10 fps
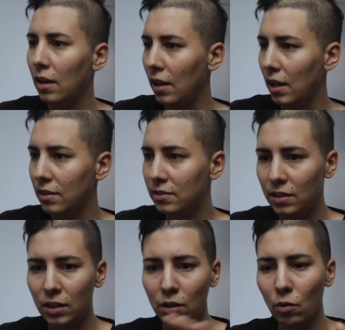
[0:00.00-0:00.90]
and
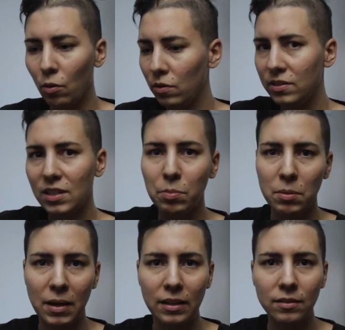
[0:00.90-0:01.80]
see all
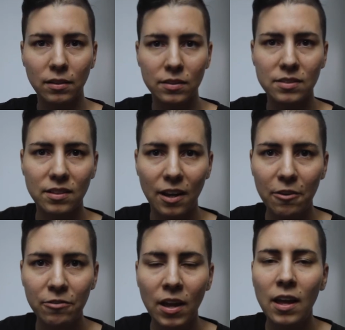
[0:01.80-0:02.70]
supplemental
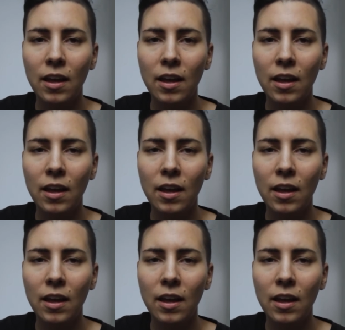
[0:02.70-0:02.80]
stuff